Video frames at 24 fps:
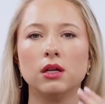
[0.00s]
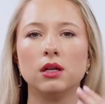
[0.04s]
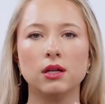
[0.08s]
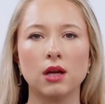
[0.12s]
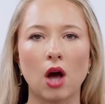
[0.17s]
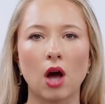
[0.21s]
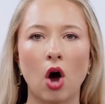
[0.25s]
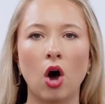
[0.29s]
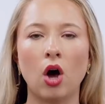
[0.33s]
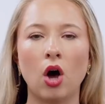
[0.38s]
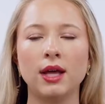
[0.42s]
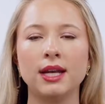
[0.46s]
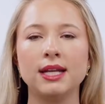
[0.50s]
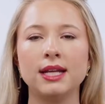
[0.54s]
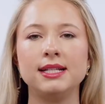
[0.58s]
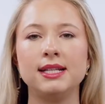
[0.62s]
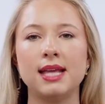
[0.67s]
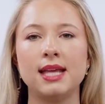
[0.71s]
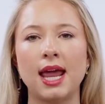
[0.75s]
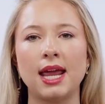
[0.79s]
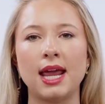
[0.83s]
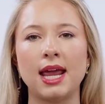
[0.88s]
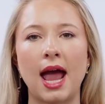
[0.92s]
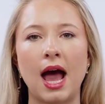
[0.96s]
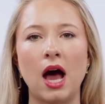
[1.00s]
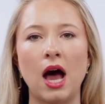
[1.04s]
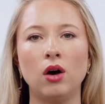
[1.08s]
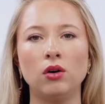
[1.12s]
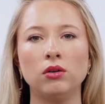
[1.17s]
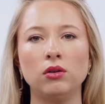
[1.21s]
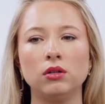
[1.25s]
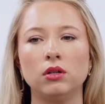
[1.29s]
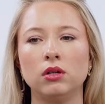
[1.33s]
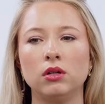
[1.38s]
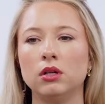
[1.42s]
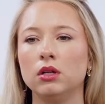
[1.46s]
on a day
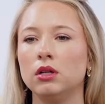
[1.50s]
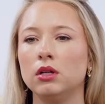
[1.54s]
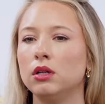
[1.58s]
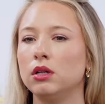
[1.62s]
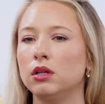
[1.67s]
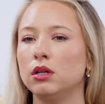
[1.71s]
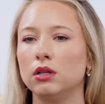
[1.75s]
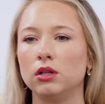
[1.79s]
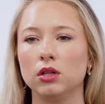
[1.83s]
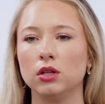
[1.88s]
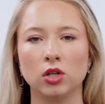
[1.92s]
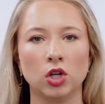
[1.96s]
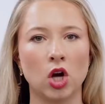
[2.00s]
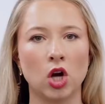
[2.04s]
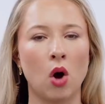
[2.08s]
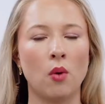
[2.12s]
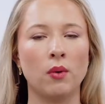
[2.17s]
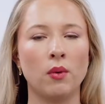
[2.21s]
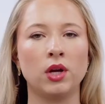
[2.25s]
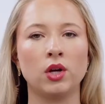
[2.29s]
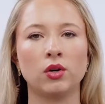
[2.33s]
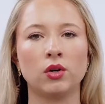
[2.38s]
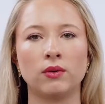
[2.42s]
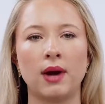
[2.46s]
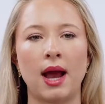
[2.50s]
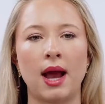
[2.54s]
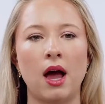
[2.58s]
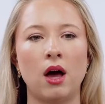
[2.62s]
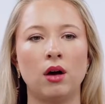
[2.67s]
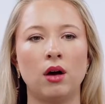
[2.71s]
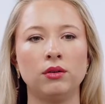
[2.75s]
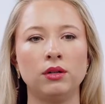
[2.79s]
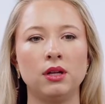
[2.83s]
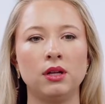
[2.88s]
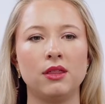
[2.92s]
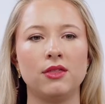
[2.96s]
out, going
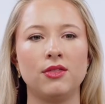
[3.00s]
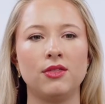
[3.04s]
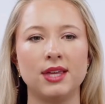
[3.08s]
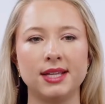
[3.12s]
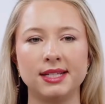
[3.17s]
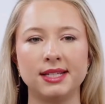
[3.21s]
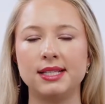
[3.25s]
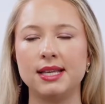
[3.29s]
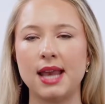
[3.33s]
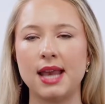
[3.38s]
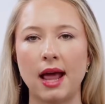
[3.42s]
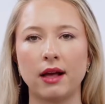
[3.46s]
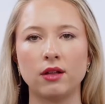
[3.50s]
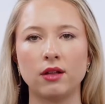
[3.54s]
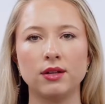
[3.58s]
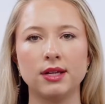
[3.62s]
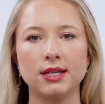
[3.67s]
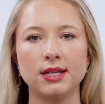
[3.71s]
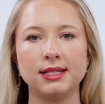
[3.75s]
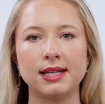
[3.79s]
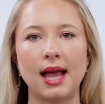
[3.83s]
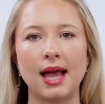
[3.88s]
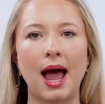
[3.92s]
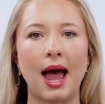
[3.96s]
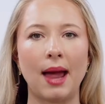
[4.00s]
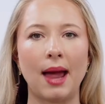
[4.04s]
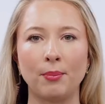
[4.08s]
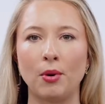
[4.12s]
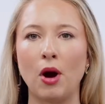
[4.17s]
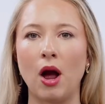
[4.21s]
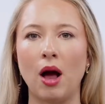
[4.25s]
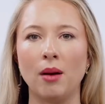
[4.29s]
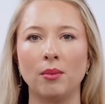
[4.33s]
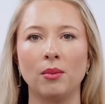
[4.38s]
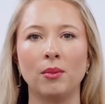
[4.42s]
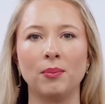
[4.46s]
around this necklace, I
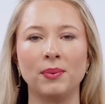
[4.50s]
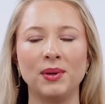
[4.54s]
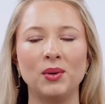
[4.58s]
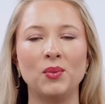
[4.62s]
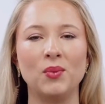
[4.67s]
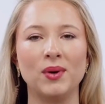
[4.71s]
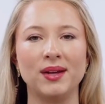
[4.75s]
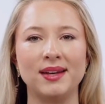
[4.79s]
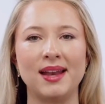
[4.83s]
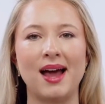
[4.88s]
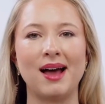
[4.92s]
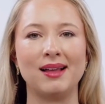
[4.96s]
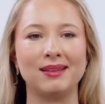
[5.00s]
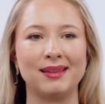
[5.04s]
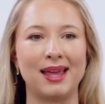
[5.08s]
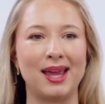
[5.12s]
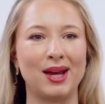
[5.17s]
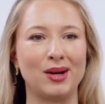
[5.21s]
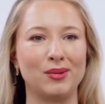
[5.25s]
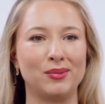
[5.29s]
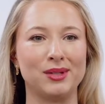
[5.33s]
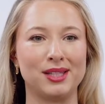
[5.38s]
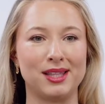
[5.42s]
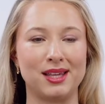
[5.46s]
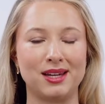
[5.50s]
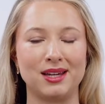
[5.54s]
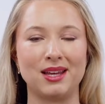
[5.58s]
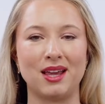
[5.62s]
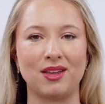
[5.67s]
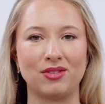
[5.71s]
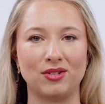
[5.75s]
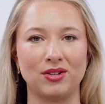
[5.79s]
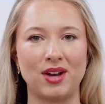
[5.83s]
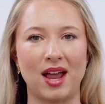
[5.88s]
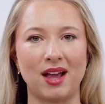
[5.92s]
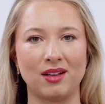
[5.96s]
probably would not layer with any
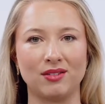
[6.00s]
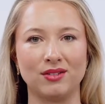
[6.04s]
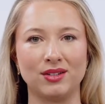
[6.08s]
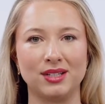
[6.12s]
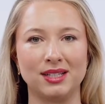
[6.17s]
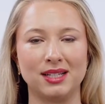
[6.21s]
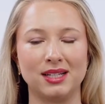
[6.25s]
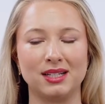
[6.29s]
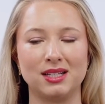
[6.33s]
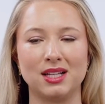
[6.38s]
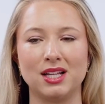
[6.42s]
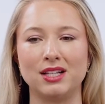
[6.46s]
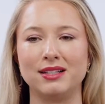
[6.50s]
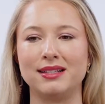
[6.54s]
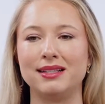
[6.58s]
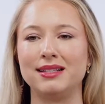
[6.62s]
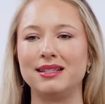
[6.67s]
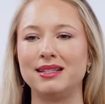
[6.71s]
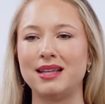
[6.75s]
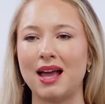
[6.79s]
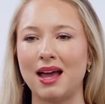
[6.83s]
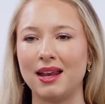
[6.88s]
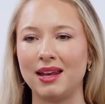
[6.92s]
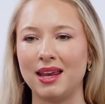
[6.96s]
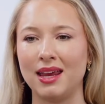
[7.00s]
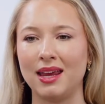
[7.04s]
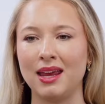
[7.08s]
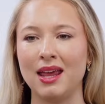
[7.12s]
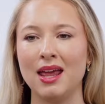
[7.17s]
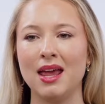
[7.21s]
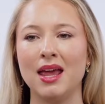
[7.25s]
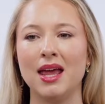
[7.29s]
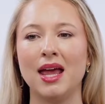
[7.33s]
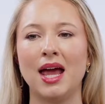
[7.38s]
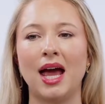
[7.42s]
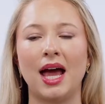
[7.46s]
other necklaces. It's stunning.
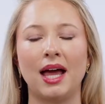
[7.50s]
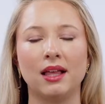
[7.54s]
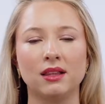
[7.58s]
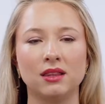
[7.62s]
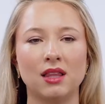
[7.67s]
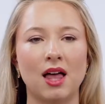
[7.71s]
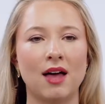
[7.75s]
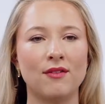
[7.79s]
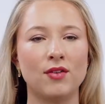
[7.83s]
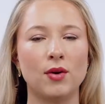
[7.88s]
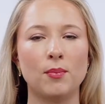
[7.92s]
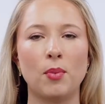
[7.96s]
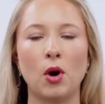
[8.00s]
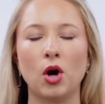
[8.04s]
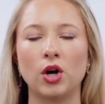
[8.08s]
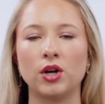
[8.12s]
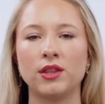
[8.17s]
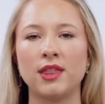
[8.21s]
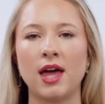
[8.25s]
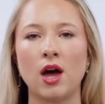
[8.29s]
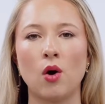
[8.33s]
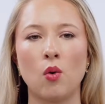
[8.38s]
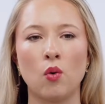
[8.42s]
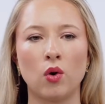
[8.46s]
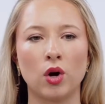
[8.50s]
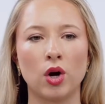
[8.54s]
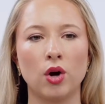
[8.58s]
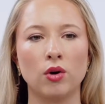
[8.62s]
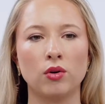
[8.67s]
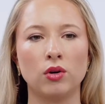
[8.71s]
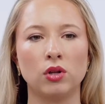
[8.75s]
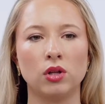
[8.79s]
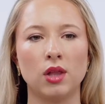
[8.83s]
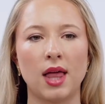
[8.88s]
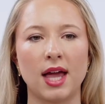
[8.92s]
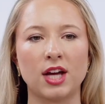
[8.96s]
I love it. Part of that Oro
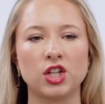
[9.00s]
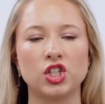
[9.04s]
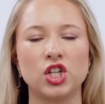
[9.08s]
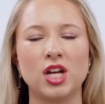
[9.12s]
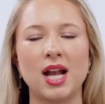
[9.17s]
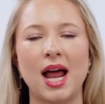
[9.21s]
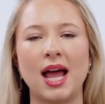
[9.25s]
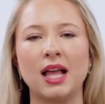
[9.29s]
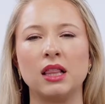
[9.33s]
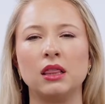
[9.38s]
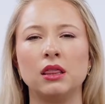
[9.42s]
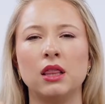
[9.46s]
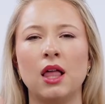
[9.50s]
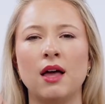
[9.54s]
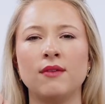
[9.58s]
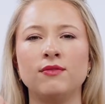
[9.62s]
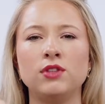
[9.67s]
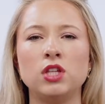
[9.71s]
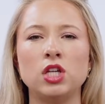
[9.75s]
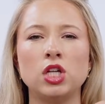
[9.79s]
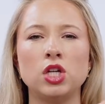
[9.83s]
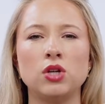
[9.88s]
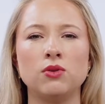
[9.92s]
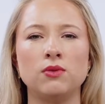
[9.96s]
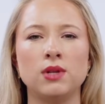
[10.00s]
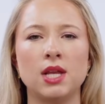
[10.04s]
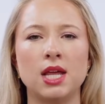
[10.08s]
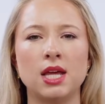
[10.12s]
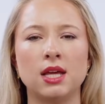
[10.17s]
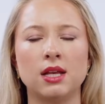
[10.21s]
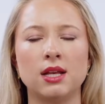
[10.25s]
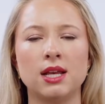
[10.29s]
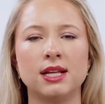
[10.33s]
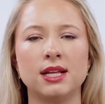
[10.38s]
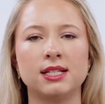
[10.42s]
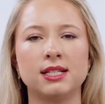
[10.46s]
collection. I love the
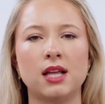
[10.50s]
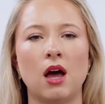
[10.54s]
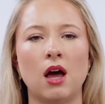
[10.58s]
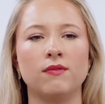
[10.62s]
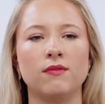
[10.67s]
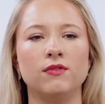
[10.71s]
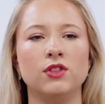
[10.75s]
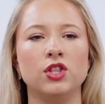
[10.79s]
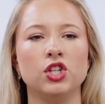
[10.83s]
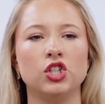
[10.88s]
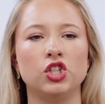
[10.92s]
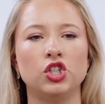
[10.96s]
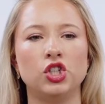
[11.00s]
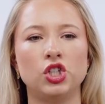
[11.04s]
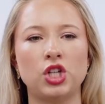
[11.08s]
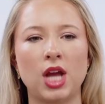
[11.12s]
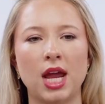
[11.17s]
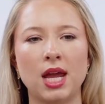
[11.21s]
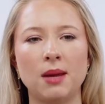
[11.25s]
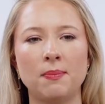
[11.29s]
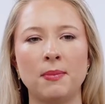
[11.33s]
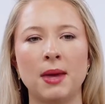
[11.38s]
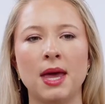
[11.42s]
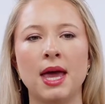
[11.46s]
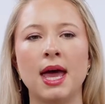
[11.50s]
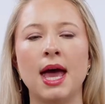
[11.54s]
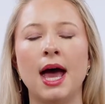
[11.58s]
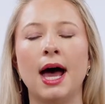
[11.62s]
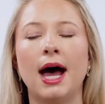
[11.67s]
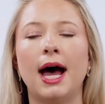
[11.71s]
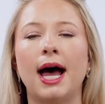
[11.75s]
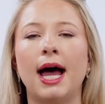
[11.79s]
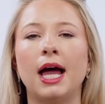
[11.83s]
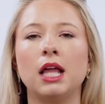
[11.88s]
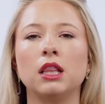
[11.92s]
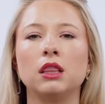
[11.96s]
uniqueness of the shape.
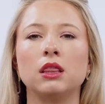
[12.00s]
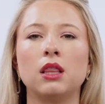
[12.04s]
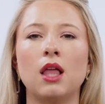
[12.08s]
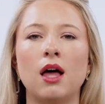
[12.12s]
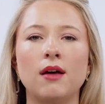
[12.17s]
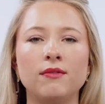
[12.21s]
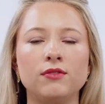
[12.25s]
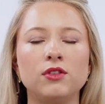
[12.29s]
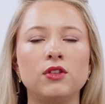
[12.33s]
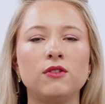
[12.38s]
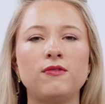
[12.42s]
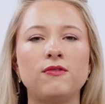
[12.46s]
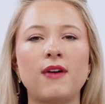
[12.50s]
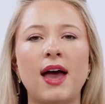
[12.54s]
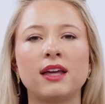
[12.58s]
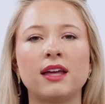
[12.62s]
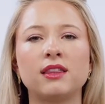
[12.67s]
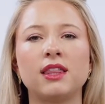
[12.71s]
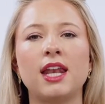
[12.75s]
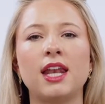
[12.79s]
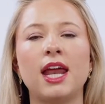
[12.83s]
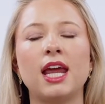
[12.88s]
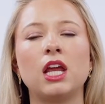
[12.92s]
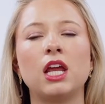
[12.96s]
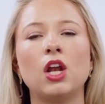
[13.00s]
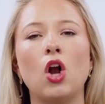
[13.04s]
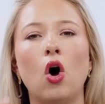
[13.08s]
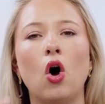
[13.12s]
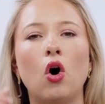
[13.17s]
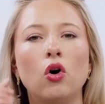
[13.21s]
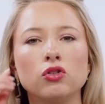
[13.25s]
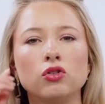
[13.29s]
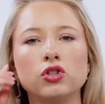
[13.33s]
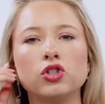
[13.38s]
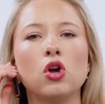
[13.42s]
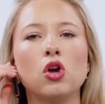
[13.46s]
I love the fact that I can
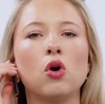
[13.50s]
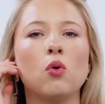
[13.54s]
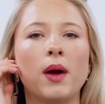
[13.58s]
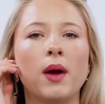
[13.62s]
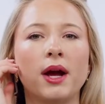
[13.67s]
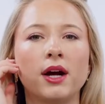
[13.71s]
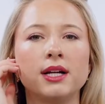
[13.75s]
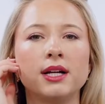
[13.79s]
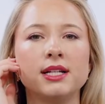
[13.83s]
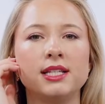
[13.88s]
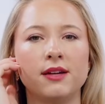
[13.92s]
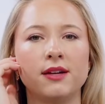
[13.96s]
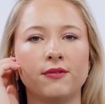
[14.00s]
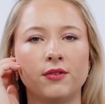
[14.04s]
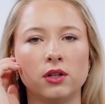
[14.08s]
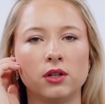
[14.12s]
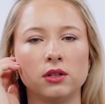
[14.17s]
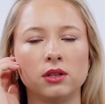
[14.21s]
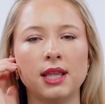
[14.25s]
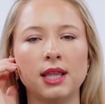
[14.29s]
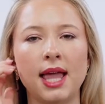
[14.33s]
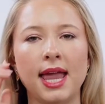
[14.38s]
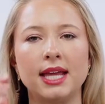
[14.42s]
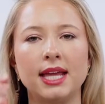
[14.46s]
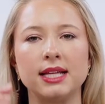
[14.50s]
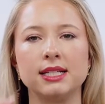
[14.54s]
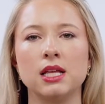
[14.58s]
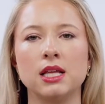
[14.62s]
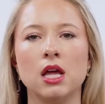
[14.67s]
also wear it different lengths.